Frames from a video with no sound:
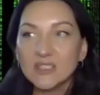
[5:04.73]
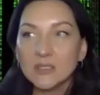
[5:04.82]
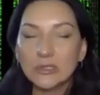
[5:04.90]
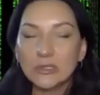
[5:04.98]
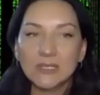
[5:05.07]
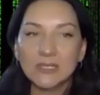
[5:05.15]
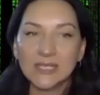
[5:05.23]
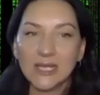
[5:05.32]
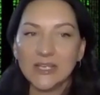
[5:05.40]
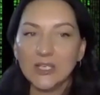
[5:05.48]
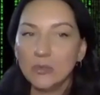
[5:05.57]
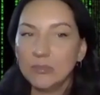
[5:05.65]
Up until human
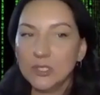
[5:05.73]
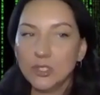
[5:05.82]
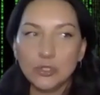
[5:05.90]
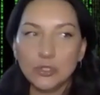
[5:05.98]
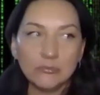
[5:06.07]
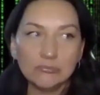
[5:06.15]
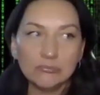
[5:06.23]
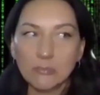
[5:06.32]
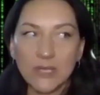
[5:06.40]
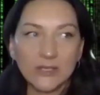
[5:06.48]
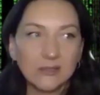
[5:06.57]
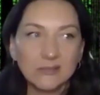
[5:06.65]
design, nobody,
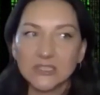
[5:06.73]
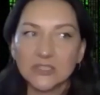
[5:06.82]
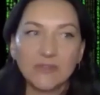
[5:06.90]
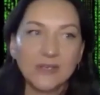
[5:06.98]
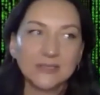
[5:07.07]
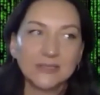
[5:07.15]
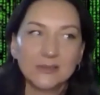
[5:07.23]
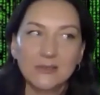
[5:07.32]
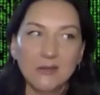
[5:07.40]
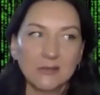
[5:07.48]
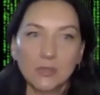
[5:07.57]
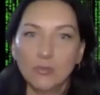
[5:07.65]
my closest friends
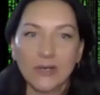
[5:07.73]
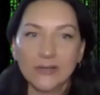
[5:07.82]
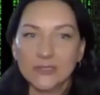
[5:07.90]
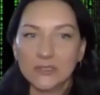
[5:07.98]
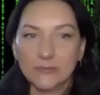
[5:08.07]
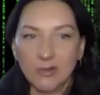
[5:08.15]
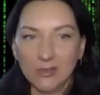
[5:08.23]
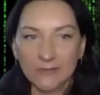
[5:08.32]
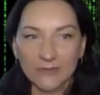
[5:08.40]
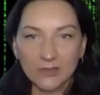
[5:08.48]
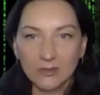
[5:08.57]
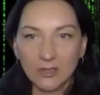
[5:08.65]
did not know what I did for a
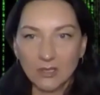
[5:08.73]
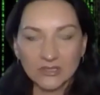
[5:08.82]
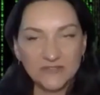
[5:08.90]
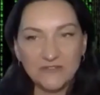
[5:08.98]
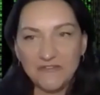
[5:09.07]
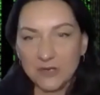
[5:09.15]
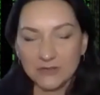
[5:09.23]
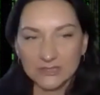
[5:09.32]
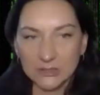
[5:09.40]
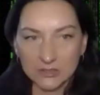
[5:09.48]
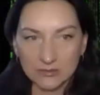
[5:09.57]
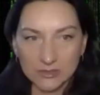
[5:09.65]
living. I was
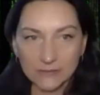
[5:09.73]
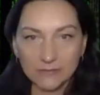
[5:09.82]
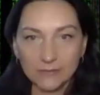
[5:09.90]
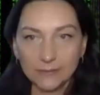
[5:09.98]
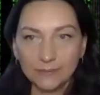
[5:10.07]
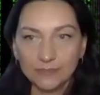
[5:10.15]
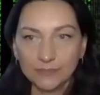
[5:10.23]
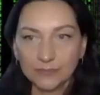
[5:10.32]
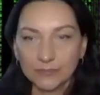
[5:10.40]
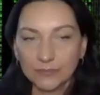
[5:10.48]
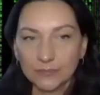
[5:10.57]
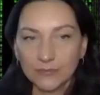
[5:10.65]
very secretive,
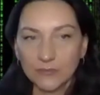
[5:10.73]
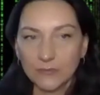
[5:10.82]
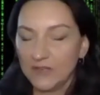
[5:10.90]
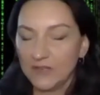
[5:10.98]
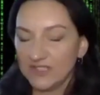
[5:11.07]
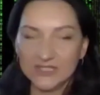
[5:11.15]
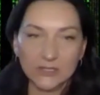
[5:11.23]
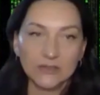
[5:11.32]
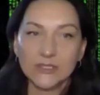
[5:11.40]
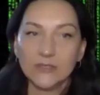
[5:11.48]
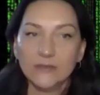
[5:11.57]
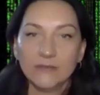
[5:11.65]
very
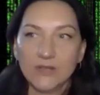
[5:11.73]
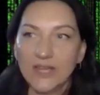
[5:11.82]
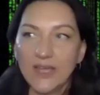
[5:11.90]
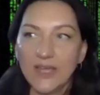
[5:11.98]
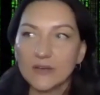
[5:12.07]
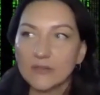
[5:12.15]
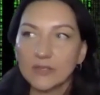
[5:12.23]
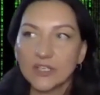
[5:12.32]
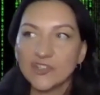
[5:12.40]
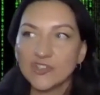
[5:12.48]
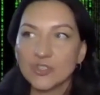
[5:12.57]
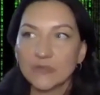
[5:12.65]
secretive. I had a
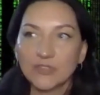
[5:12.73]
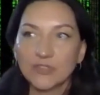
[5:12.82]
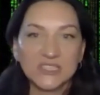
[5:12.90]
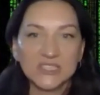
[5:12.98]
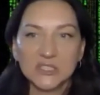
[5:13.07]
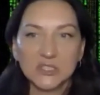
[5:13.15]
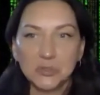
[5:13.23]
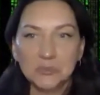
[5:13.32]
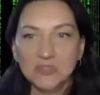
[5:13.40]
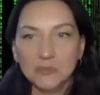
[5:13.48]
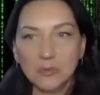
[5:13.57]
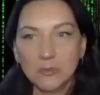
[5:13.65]
relationship for 6 years.
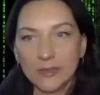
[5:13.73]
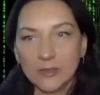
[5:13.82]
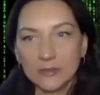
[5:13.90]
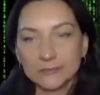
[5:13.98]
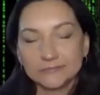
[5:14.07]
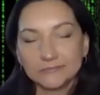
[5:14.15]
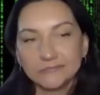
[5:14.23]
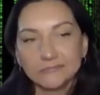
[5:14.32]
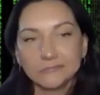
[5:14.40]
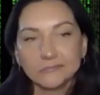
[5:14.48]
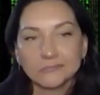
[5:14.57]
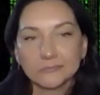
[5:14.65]
Nobody knew about it.
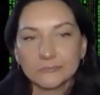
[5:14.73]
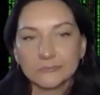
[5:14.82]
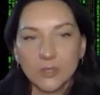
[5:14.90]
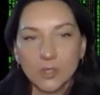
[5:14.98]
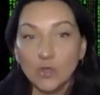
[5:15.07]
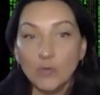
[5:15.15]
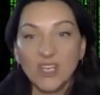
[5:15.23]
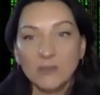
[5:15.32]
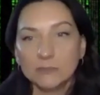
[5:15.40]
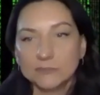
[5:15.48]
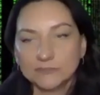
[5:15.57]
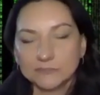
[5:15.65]

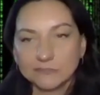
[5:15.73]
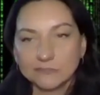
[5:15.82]
Nobody.